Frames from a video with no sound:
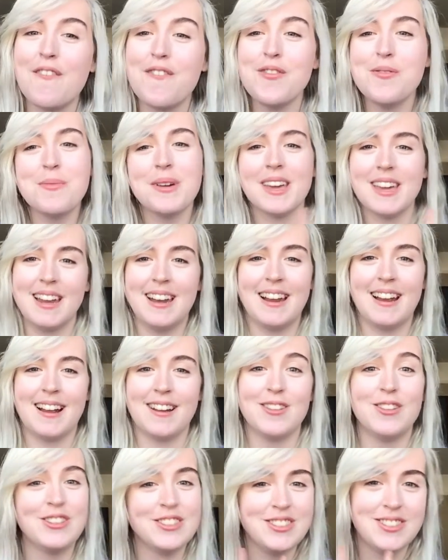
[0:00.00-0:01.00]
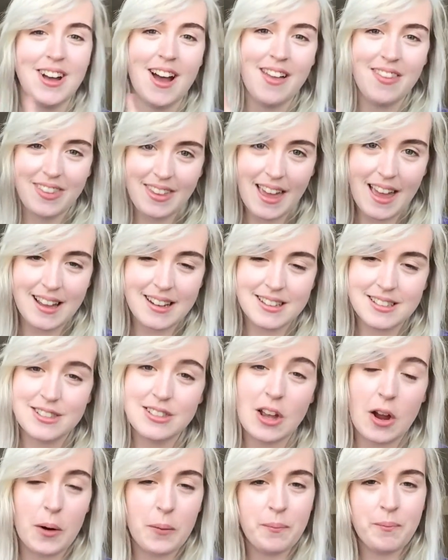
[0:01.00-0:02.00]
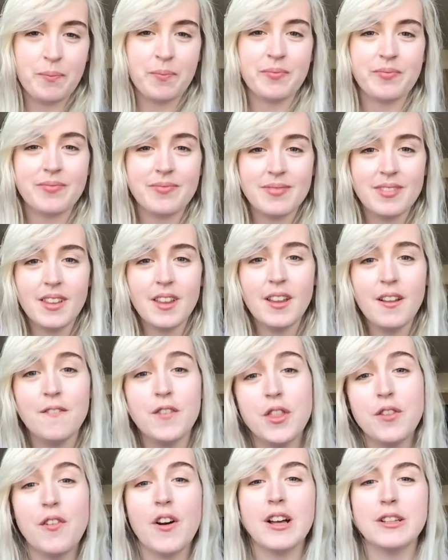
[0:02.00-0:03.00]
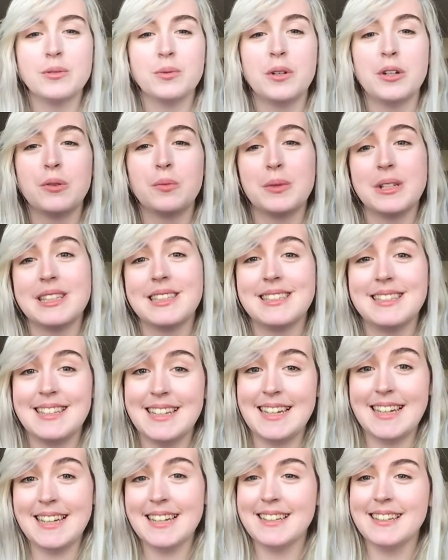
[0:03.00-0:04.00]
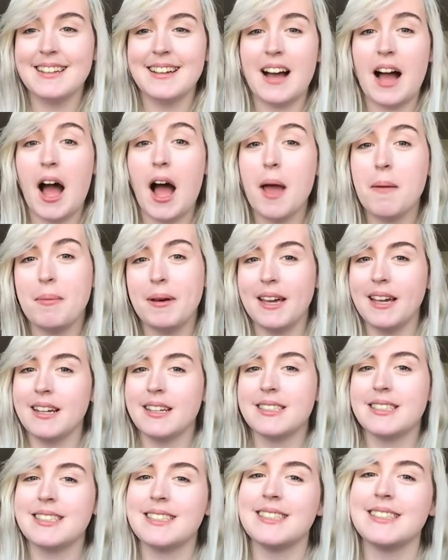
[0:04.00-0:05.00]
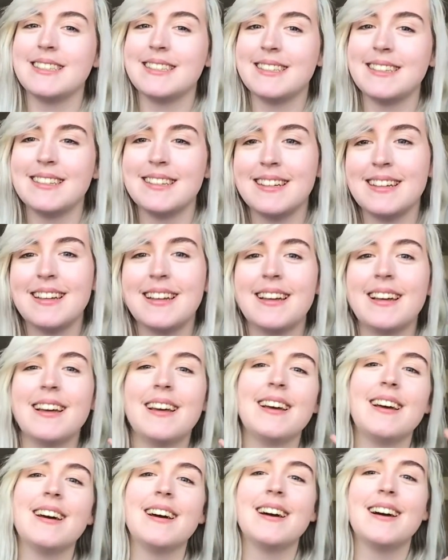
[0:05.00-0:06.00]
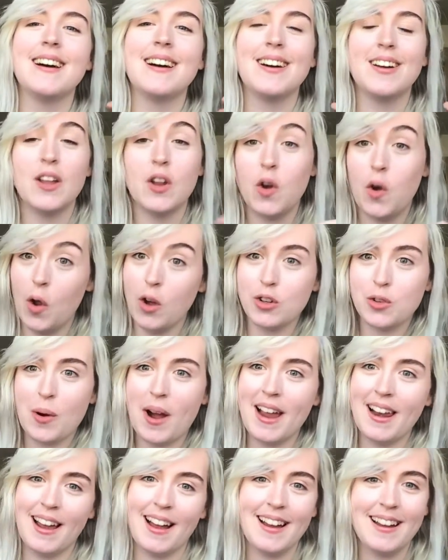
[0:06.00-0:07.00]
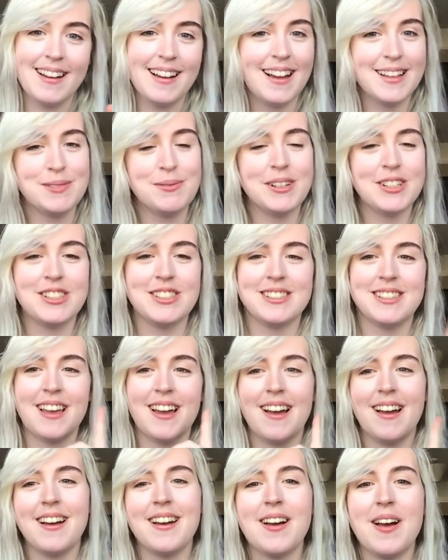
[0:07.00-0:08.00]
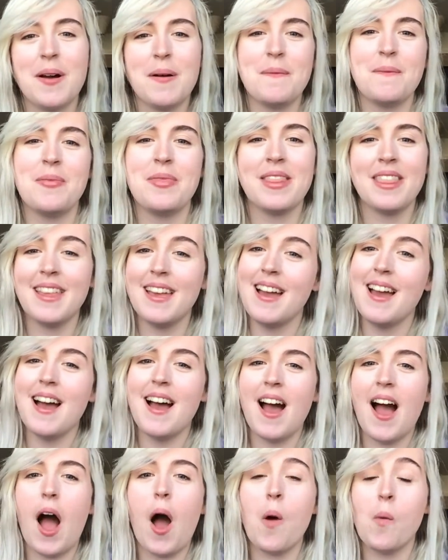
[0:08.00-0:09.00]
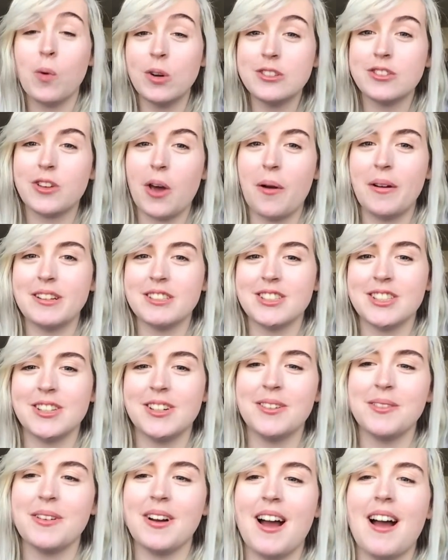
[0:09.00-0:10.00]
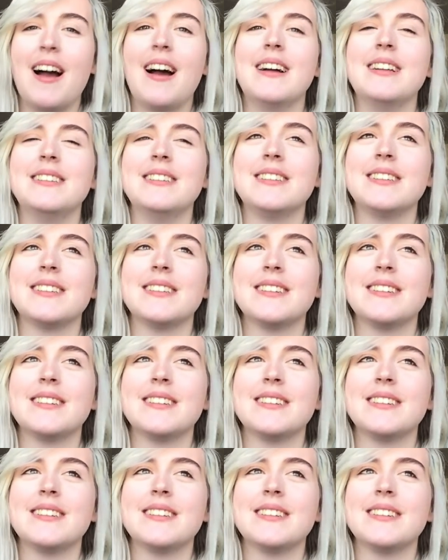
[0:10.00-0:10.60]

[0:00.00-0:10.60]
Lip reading: from the beginning and not start at the end. So, for the first one with T, I picked not Twilight, as much as I was going to, and